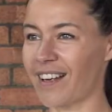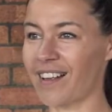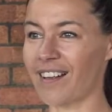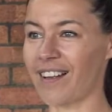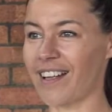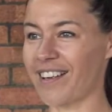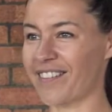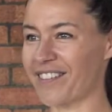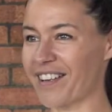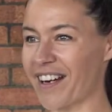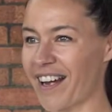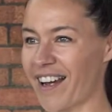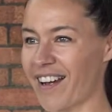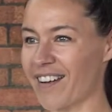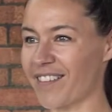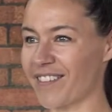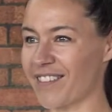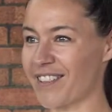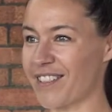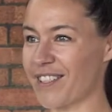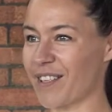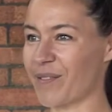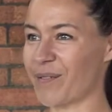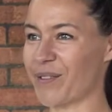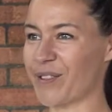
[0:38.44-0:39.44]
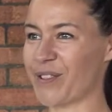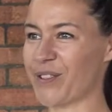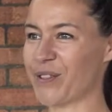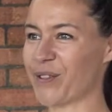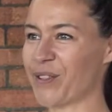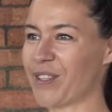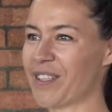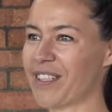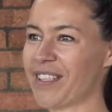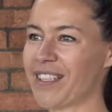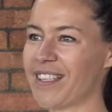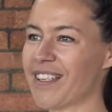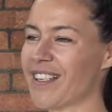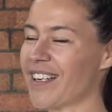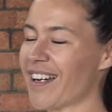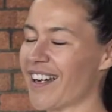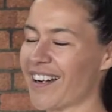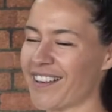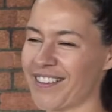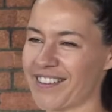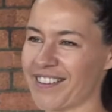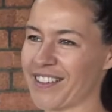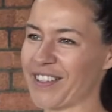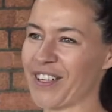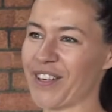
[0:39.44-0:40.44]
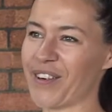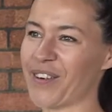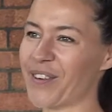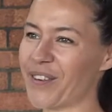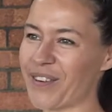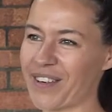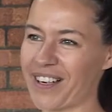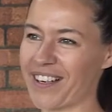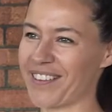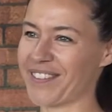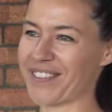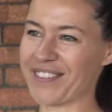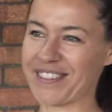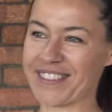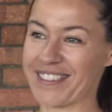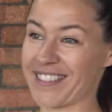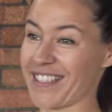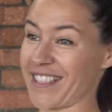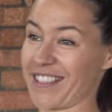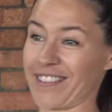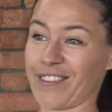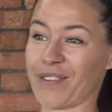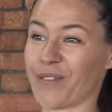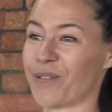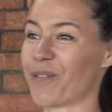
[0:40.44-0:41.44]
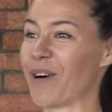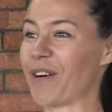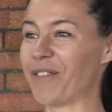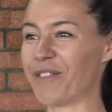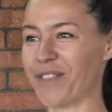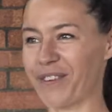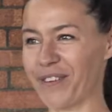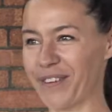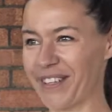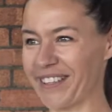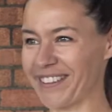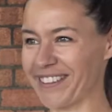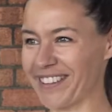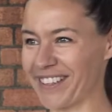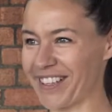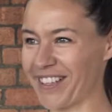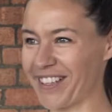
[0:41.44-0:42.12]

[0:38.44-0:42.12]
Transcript: I'll ever have this opportunity, I would run for it,